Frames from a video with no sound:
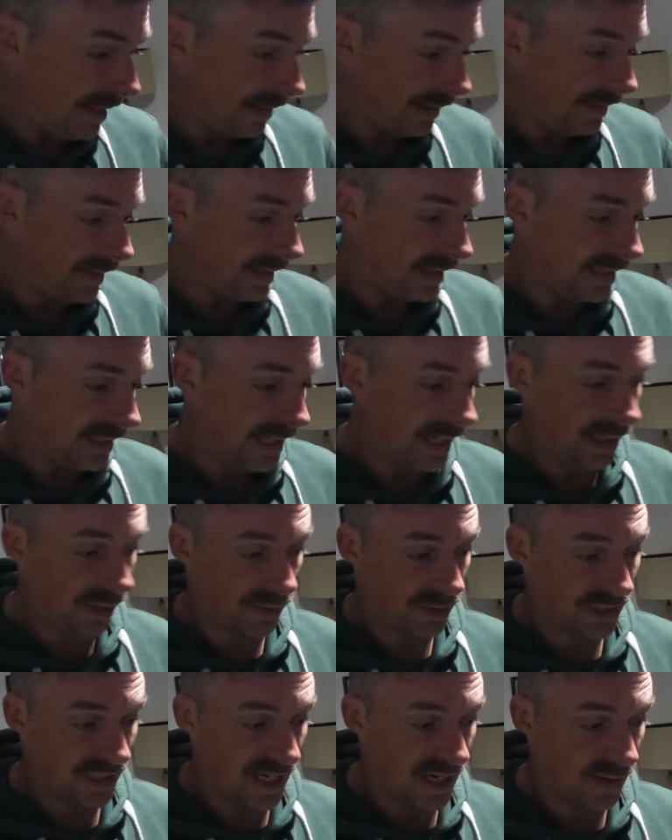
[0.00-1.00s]
The
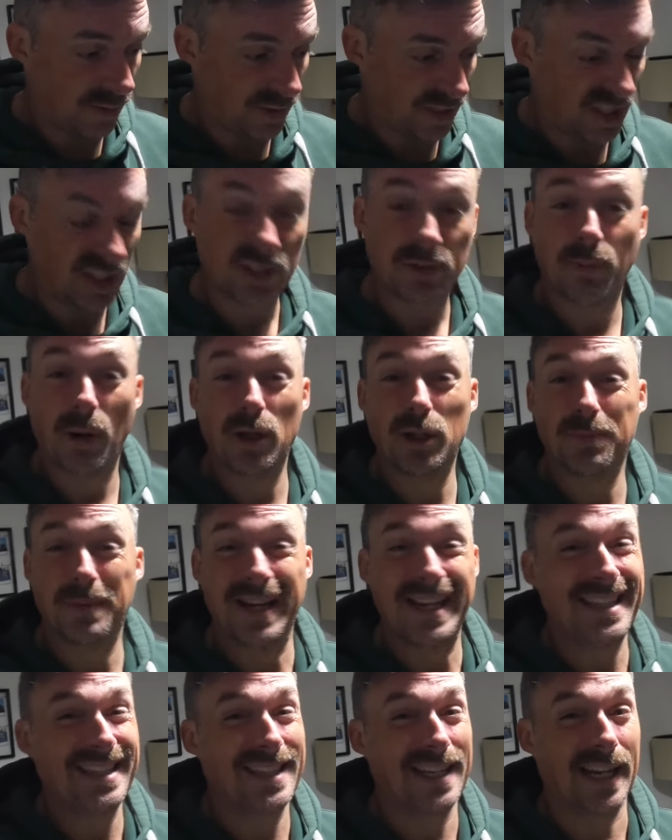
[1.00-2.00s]
KilosGear, which is supposed to
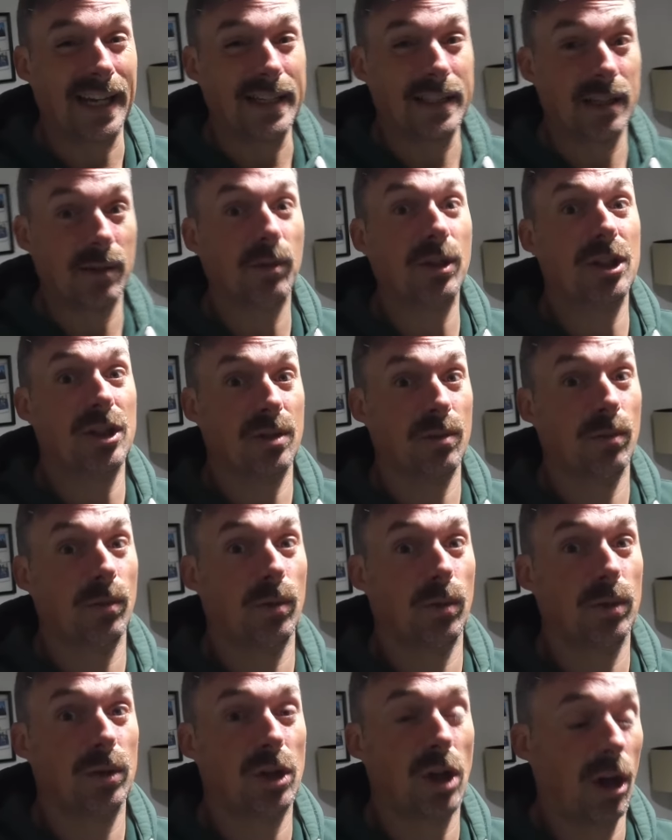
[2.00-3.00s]
be insulated, which
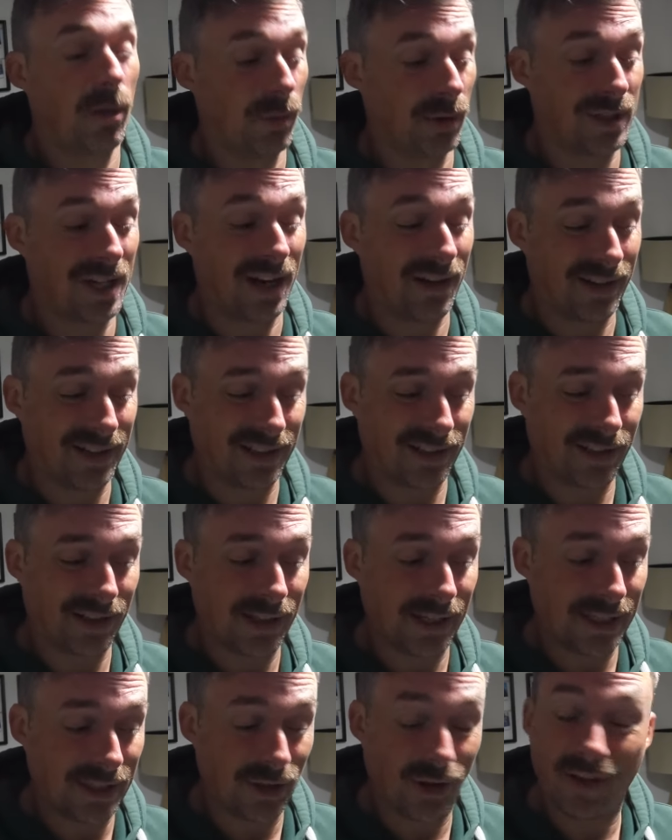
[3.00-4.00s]
time will tell, because
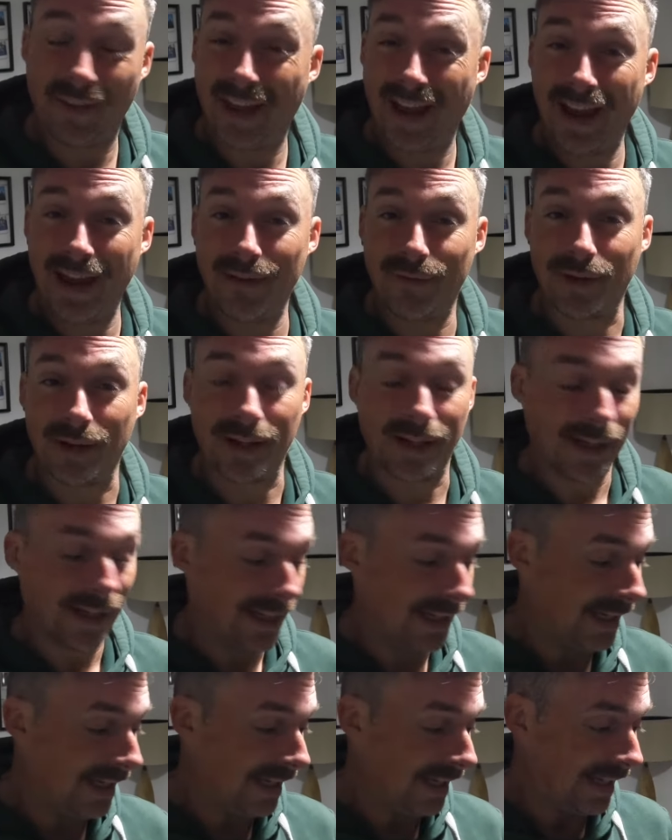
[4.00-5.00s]
it's not that heavy,
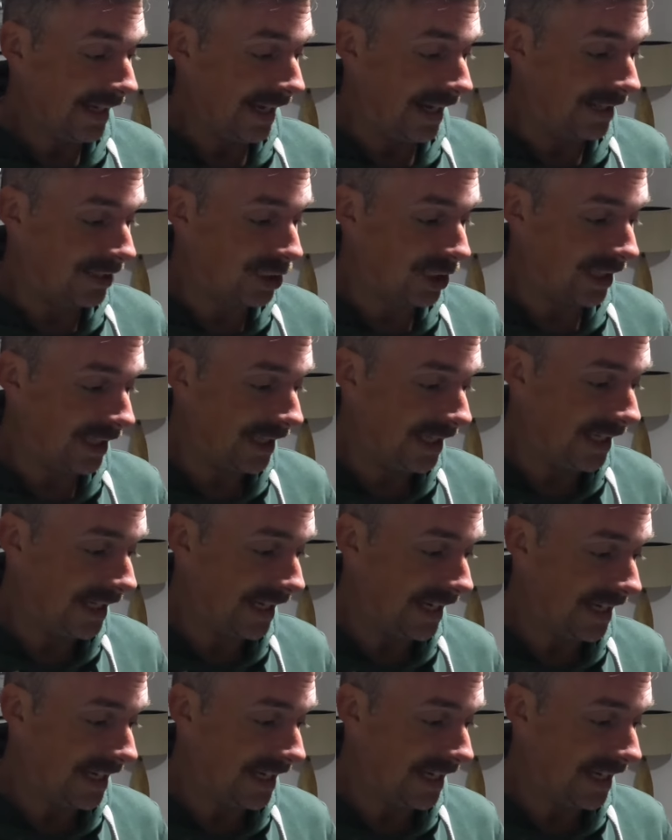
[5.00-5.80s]
actually.